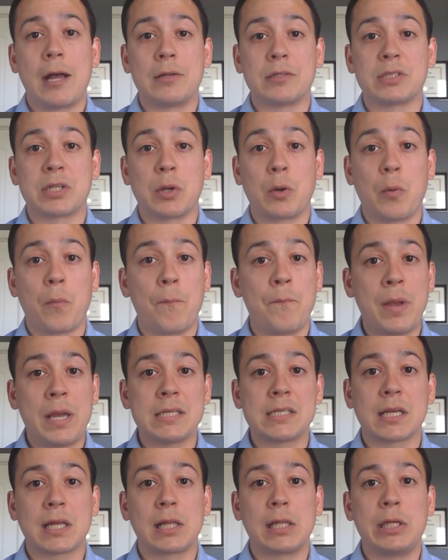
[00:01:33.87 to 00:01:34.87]
So
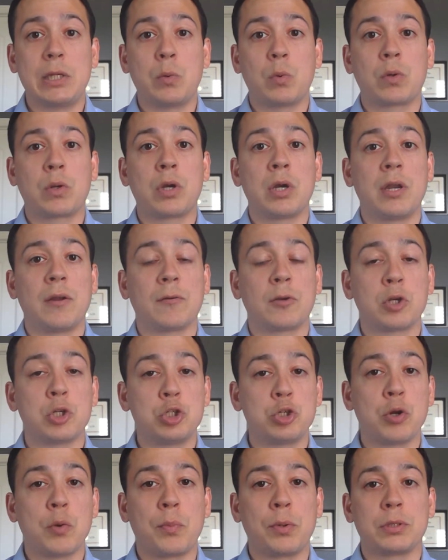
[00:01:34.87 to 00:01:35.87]
basically, you could have
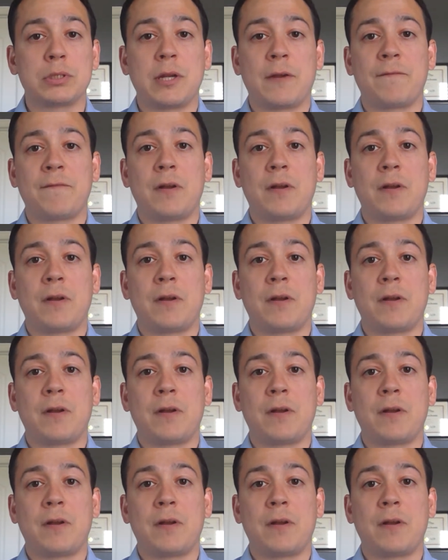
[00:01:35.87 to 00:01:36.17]
quadrupled your